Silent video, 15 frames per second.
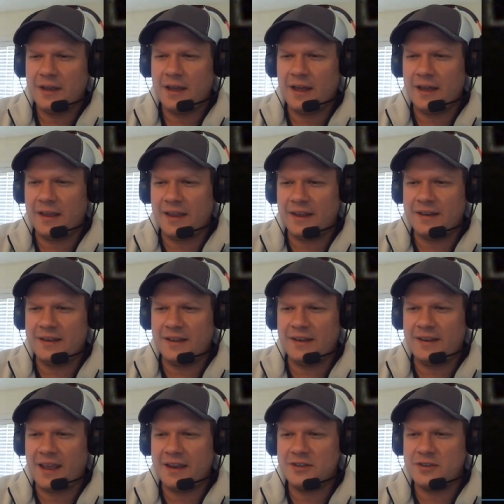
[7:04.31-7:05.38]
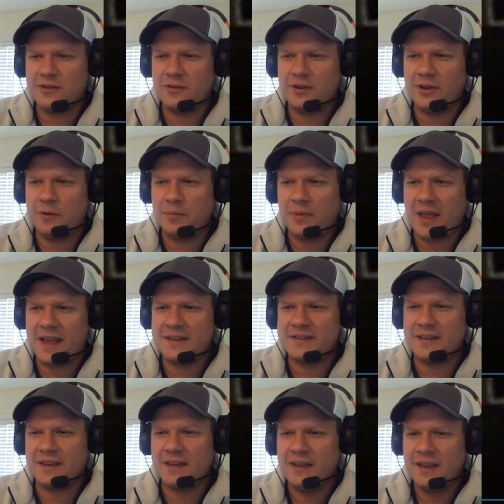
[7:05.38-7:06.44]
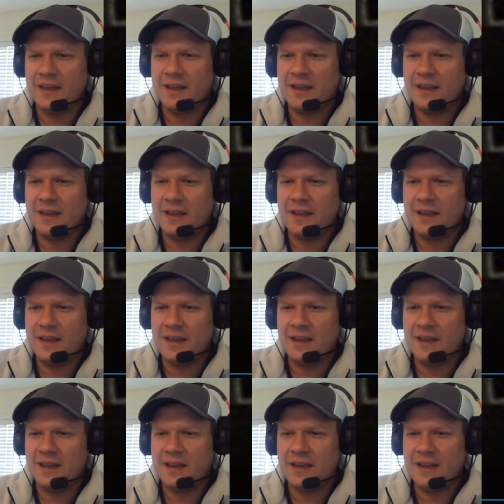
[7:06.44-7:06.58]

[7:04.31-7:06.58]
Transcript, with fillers: uh, indentation or you know plastic